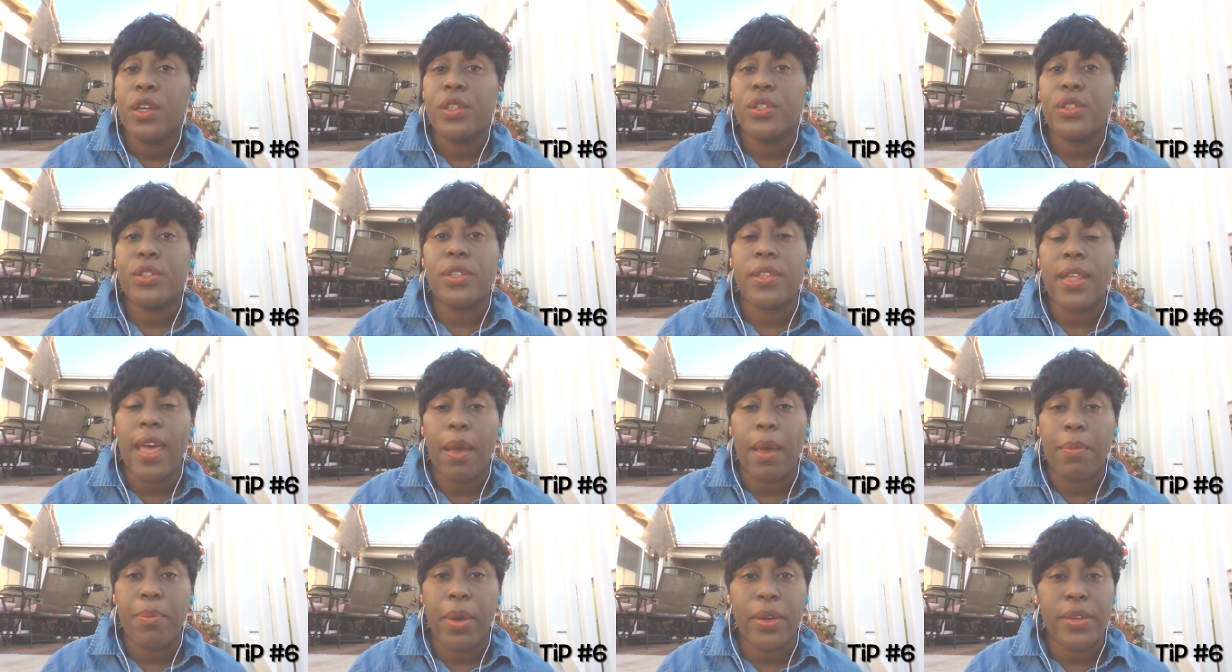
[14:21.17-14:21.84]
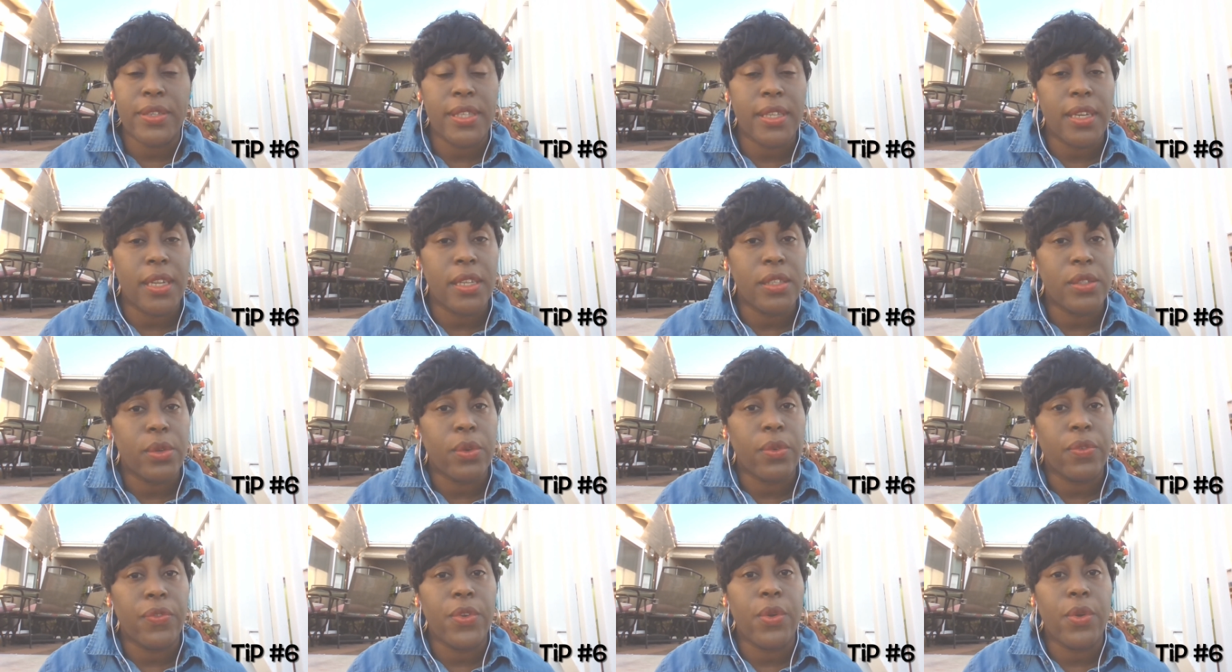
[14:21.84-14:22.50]
to that person and
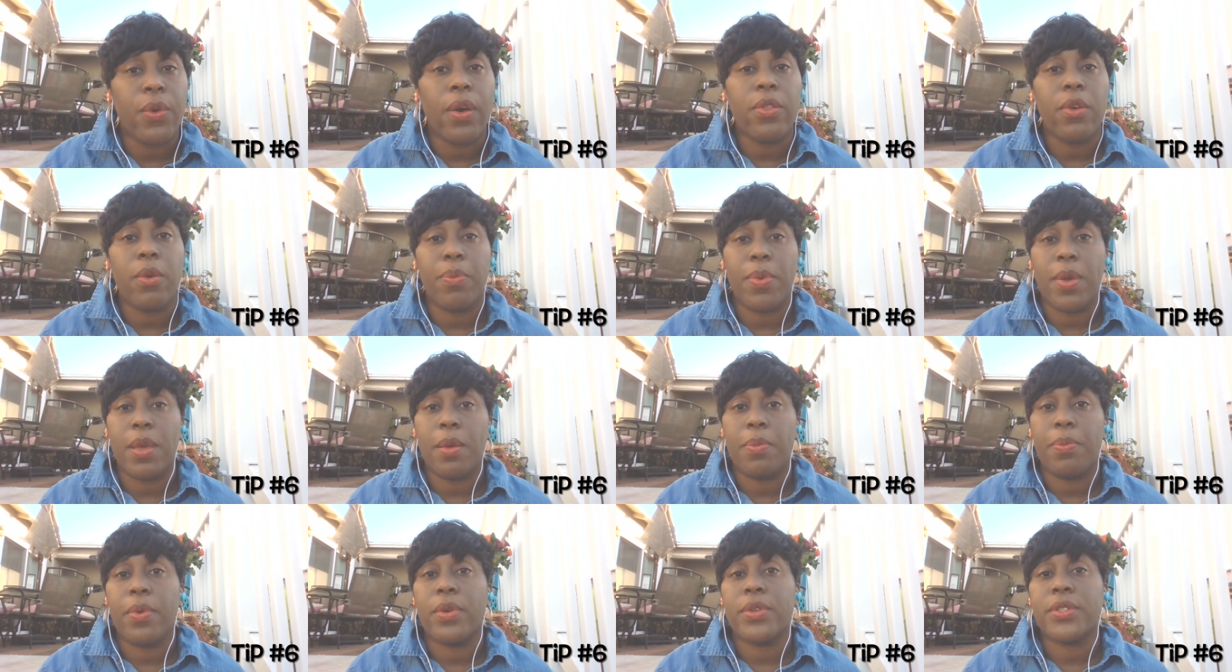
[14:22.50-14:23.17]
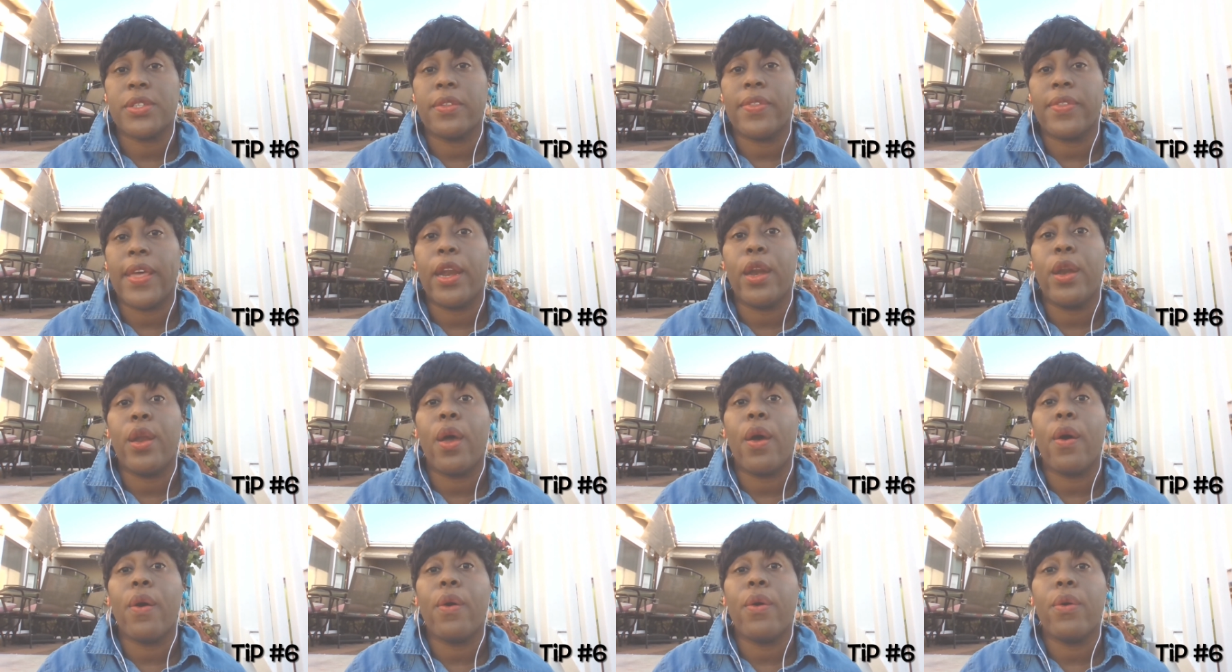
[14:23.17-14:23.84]
to a few other people, so they
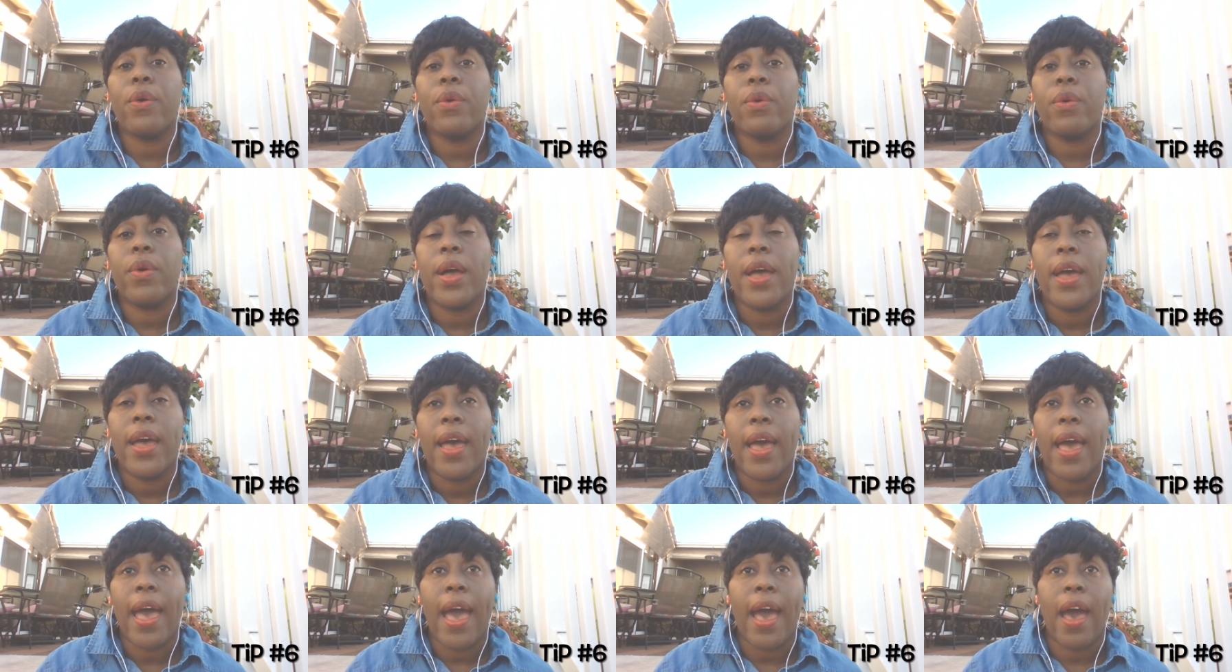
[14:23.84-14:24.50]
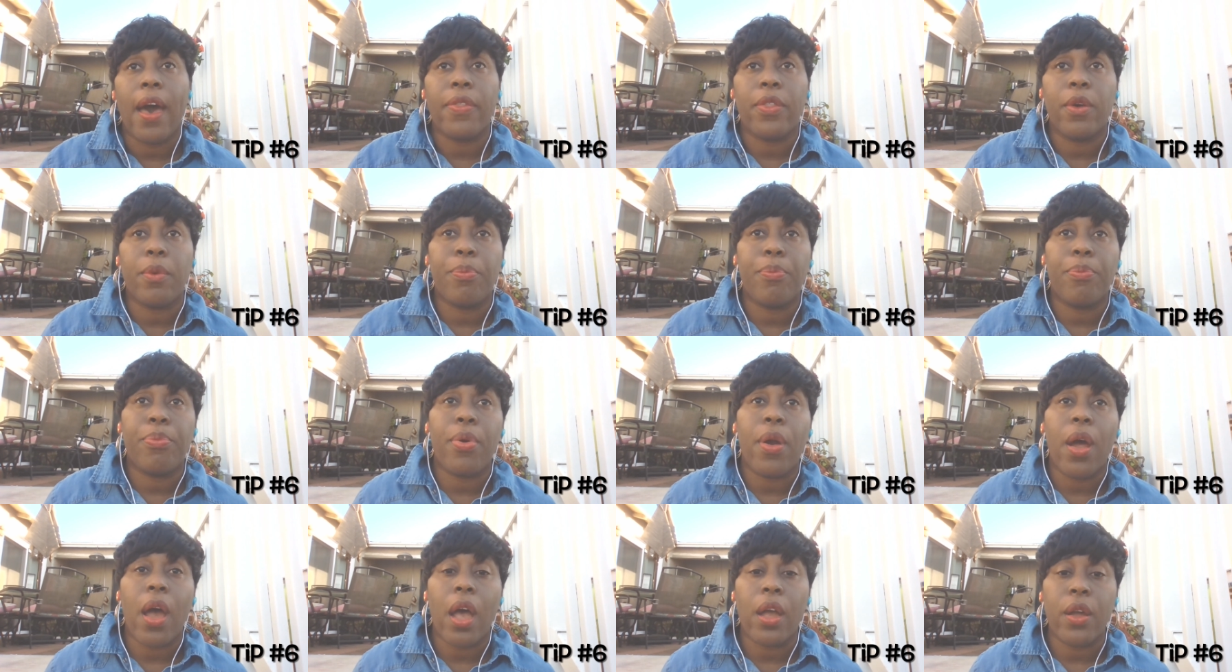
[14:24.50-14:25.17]
know how the
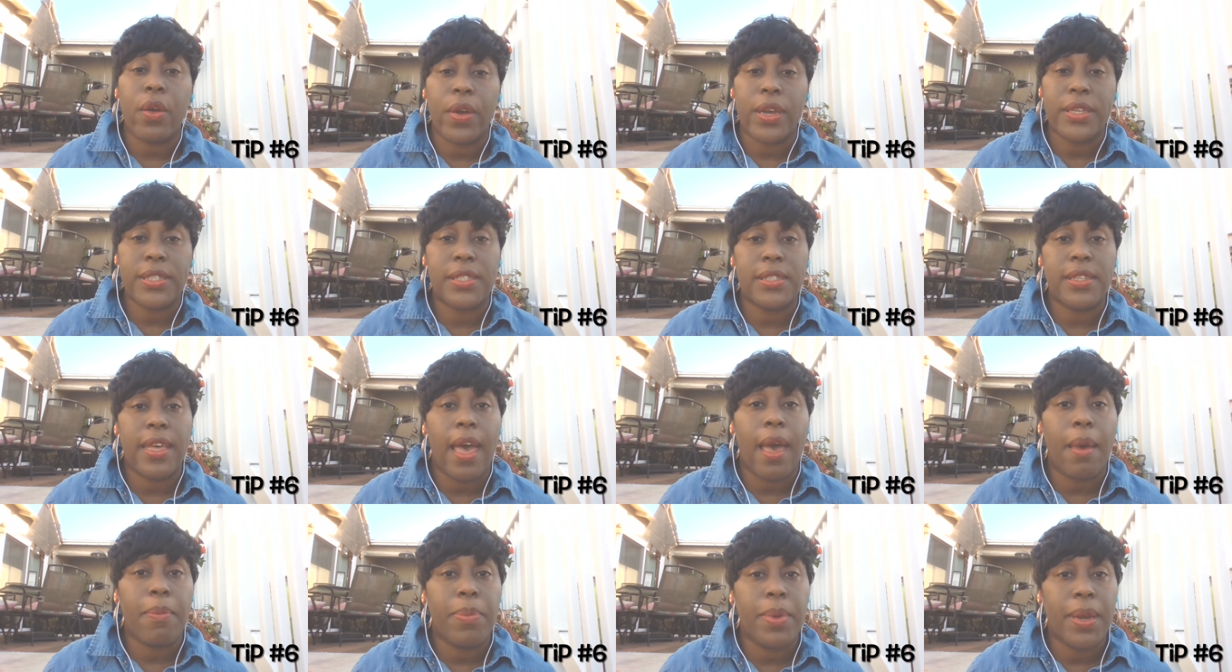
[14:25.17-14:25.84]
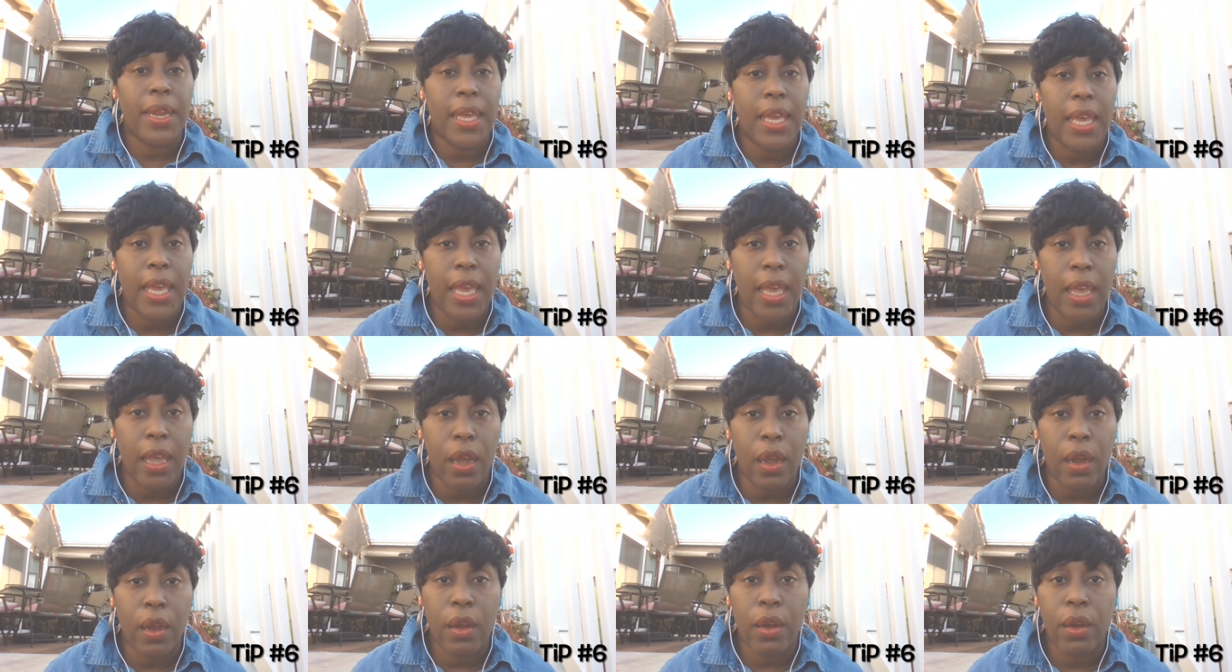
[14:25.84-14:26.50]
progress is happening
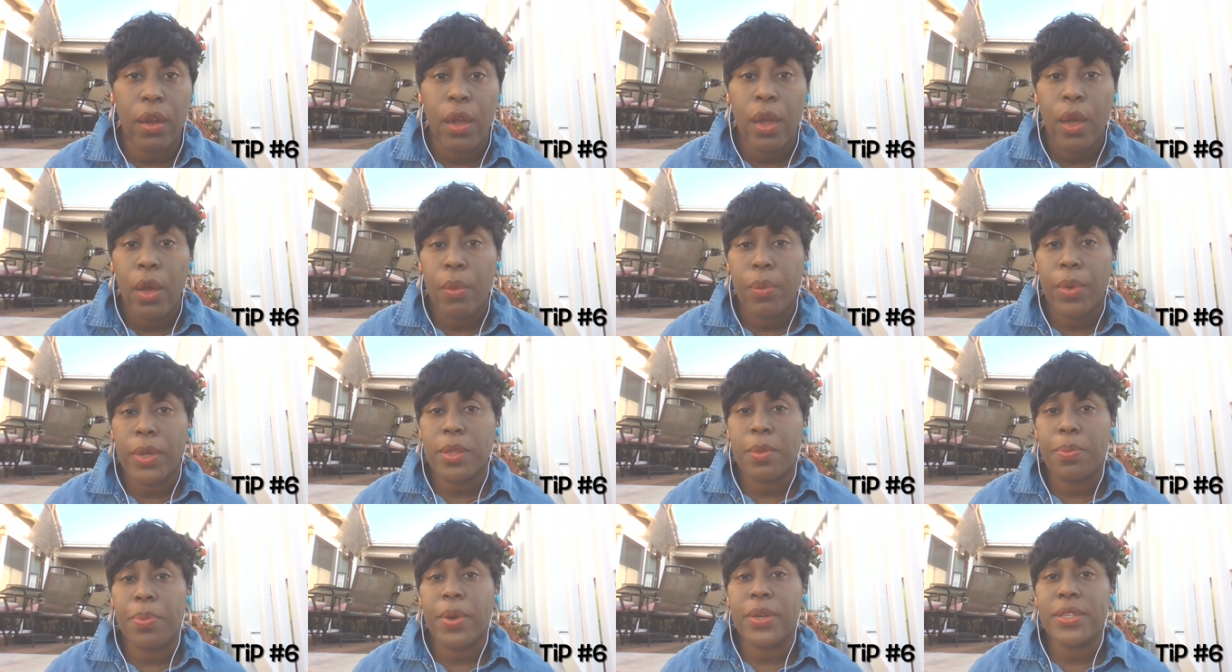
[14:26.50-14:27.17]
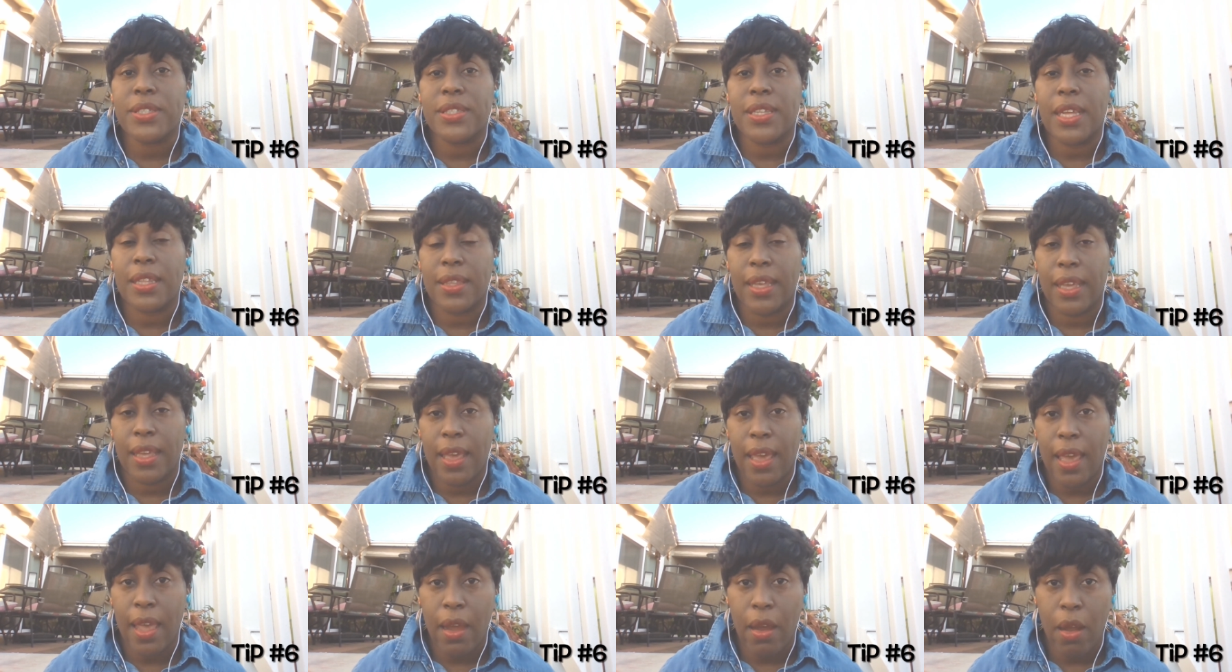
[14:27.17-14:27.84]
here with the person that they
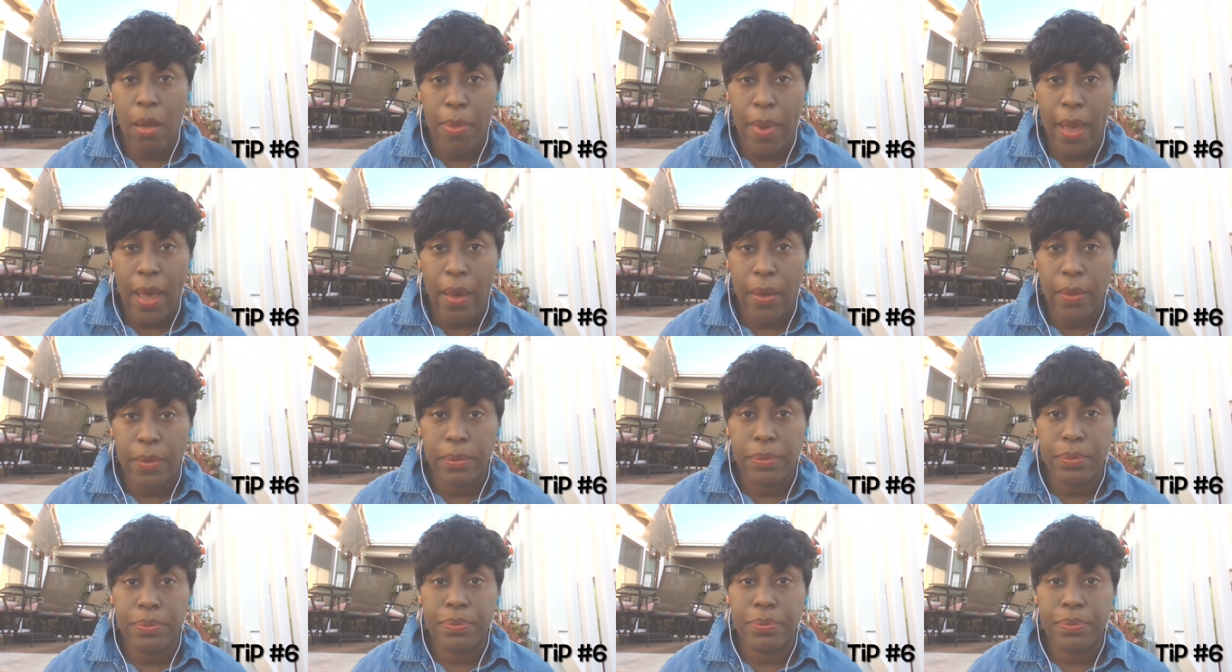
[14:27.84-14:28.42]
care about.